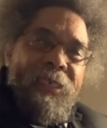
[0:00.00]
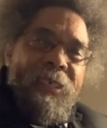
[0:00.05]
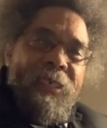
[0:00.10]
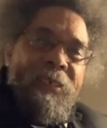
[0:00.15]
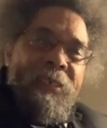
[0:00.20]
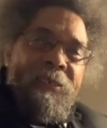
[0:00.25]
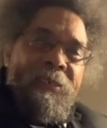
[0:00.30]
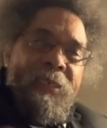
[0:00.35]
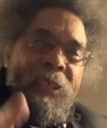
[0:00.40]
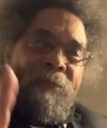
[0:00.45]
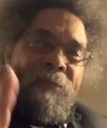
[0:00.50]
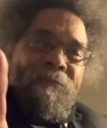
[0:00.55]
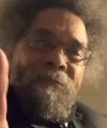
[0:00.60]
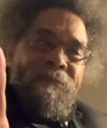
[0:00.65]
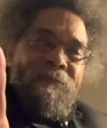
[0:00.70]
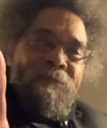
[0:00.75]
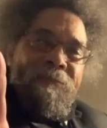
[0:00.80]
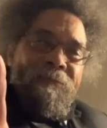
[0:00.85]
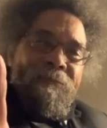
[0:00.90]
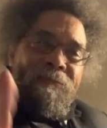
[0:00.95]
And you say,
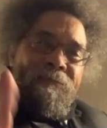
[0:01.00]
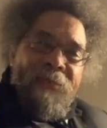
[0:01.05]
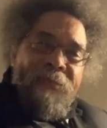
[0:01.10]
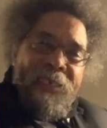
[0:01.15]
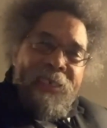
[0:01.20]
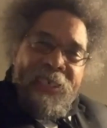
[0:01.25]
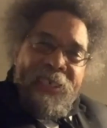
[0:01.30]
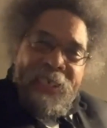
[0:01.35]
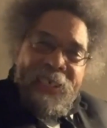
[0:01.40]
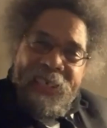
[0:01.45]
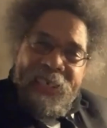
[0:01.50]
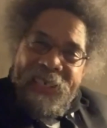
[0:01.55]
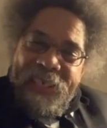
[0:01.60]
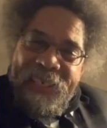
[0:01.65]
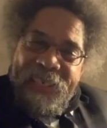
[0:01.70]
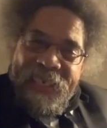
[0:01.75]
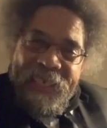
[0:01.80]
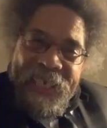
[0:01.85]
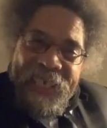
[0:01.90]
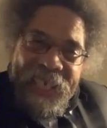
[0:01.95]

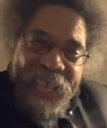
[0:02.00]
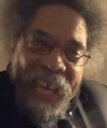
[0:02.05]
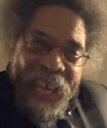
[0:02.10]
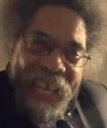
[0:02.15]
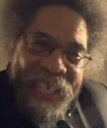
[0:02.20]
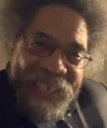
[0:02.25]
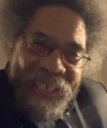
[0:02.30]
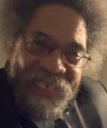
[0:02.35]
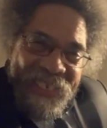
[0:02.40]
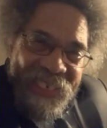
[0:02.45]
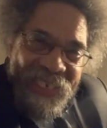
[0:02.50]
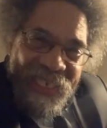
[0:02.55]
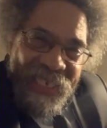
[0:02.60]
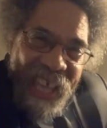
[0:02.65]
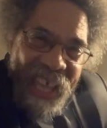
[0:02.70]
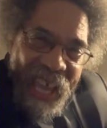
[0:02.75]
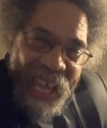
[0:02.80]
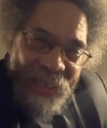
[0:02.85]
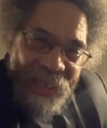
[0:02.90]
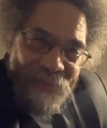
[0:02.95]
you can't
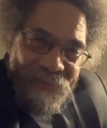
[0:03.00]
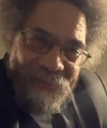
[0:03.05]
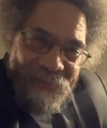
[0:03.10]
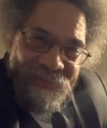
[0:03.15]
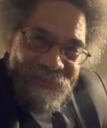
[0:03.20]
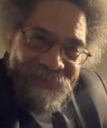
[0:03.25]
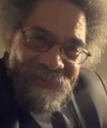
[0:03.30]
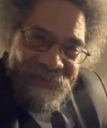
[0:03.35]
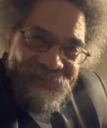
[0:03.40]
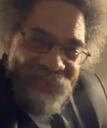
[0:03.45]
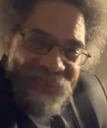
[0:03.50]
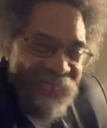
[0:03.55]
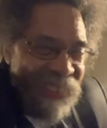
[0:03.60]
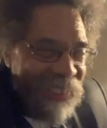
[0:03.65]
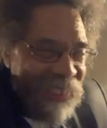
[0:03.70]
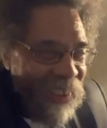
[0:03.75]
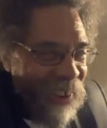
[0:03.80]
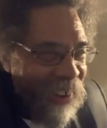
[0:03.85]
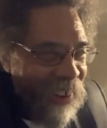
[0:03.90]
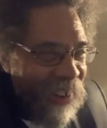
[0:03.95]
escape
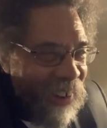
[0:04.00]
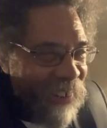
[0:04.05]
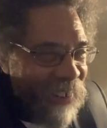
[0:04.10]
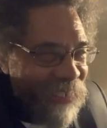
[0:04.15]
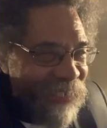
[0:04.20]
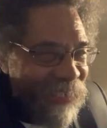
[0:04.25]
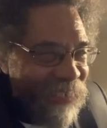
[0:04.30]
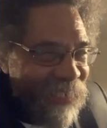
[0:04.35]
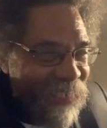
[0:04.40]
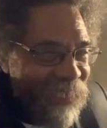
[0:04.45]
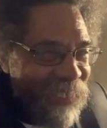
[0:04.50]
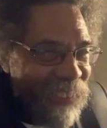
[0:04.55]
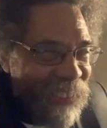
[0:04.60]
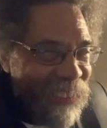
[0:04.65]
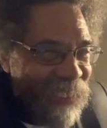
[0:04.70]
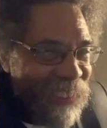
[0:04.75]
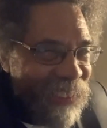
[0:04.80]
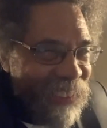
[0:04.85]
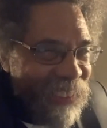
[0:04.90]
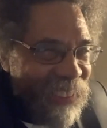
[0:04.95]
the arts.
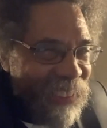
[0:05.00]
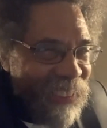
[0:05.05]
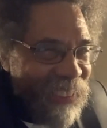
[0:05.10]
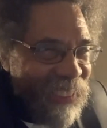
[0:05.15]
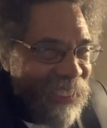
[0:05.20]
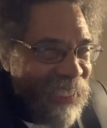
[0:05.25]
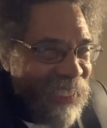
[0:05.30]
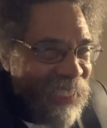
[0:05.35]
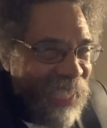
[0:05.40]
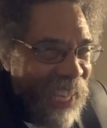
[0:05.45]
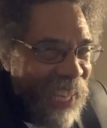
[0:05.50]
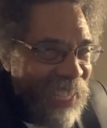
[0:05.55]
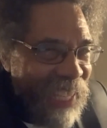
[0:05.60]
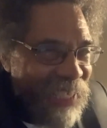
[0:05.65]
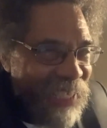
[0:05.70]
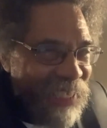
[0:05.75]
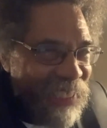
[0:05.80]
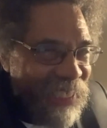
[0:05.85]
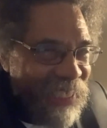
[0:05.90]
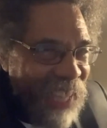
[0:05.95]
You can't
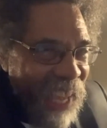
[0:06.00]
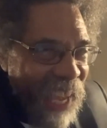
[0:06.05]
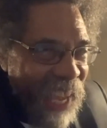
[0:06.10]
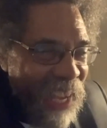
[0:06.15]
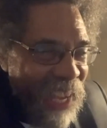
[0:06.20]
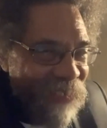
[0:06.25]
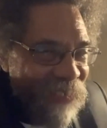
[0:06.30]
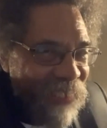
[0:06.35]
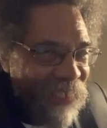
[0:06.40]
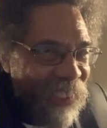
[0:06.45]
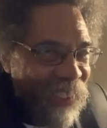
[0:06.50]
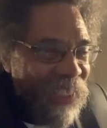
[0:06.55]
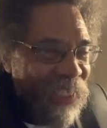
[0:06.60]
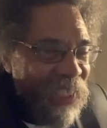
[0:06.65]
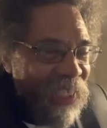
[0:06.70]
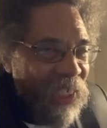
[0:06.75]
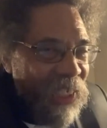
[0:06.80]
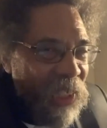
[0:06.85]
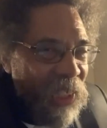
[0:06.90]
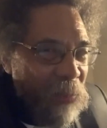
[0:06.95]
escape
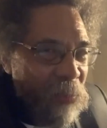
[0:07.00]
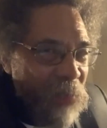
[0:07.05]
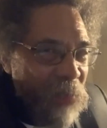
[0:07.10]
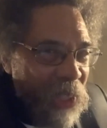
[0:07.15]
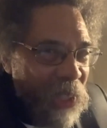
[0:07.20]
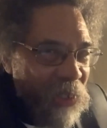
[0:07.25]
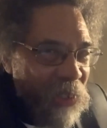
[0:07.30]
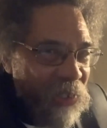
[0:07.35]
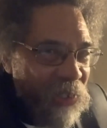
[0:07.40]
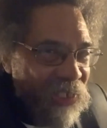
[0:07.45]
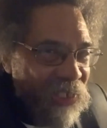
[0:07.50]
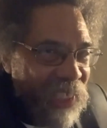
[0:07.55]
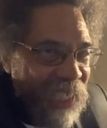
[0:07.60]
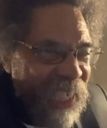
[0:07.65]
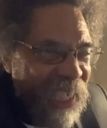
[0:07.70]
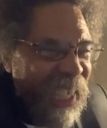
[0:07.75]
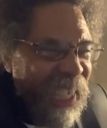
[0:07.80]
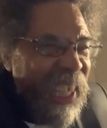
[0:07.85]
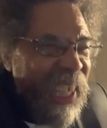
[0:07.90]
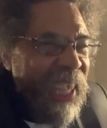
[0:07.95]
the
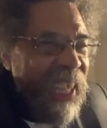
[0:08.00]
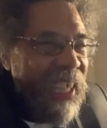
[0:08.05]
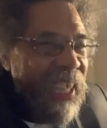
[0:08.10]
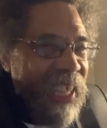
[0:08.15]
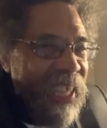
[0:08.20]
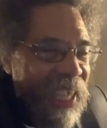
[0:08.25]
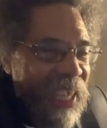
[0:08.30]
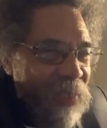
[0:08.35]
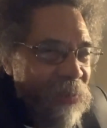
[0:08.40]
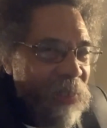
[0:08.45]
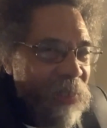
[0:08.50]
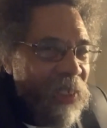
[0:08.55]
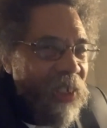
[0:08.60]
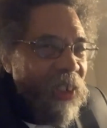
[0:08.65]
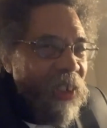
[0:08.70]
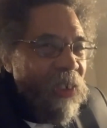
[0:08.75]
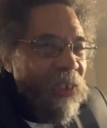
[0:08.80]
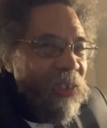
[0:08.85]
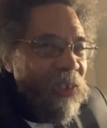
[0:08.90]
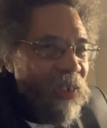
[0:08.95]
music, even
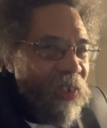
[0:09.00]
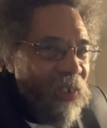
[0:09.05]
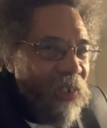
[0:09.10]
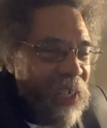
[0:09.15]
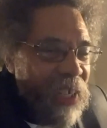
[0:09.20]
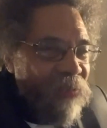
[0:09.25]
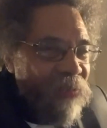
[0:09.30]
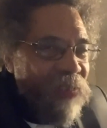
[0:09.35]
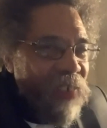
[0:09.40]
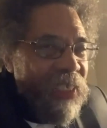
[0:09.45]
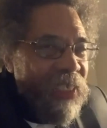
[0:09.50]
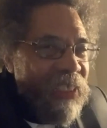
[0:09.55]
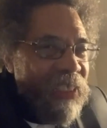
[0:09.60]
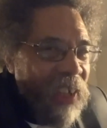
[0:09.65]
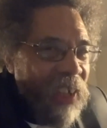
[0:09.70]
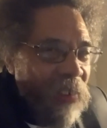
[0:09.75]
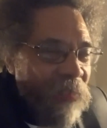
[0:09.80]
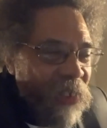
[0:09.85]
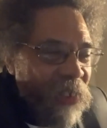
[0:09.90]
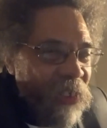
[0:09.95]
those great
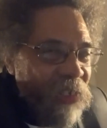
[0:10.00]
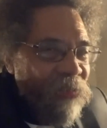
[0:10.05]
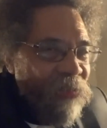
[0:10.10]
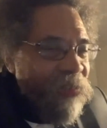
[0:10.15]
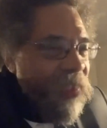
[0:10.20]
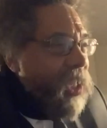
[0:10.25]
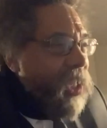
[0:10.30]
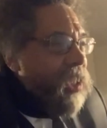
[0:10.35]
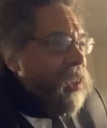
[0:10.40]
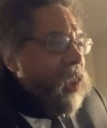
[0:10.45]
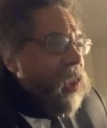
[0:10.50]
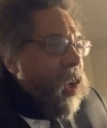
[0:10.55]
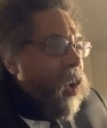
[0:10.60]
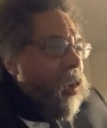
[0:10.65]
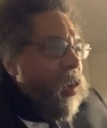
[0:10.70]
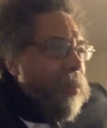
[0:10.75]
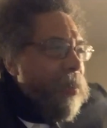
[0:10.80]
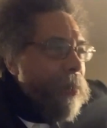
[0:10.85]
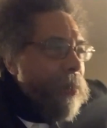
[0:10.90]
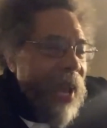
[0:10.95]
philosophical figures
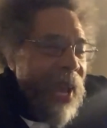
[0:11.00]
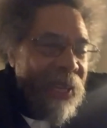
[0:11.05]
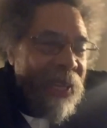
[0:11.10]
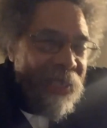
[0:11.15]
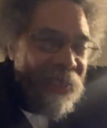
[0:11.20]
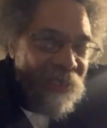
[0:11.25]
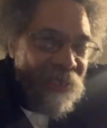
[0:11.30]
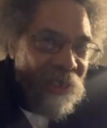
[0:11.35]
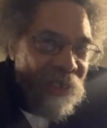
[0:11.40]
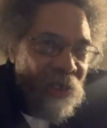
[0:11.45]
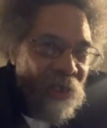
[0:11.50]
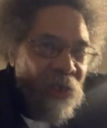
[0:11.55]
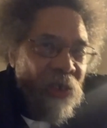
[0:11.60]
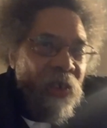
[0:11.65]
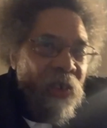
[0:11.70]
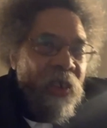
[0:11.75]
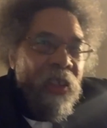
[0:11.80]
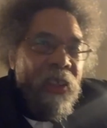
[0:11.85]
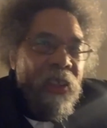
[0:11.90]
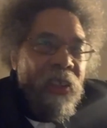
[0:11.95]
going back
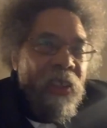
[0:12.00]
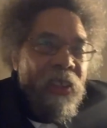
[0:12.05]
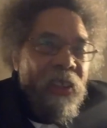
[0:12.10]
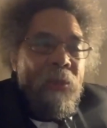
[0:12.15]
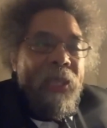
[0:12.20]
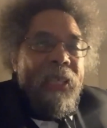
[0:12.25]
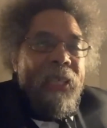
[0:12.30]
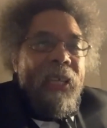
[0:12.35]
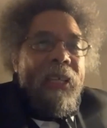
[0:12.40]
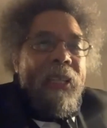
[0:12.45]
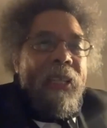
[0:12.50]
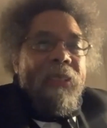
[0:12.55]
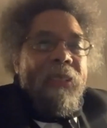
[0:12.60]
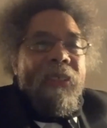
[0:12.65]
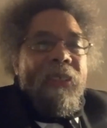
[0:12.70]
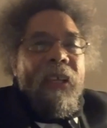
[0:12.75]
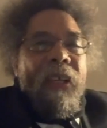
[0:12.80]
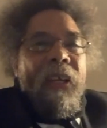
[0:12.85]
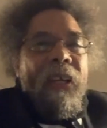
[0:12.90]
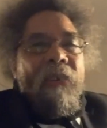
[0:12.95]
to the
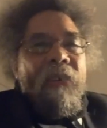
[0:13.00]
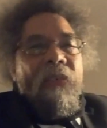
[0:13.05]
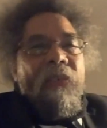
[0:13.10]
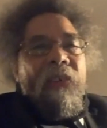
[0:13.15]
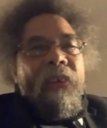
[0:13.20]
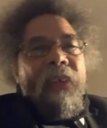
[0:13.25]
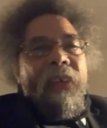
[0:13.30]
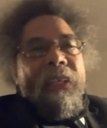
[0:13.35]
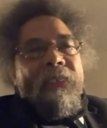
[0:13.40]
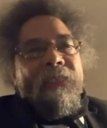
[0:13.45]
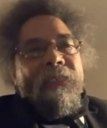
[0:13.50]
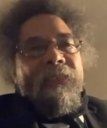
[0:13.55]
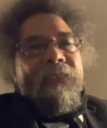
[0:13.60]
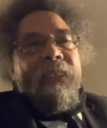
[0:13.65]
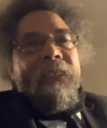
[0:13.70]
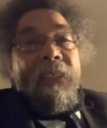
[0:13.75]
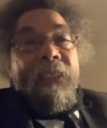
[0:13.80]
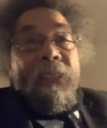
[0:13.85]
beginnings of Greece.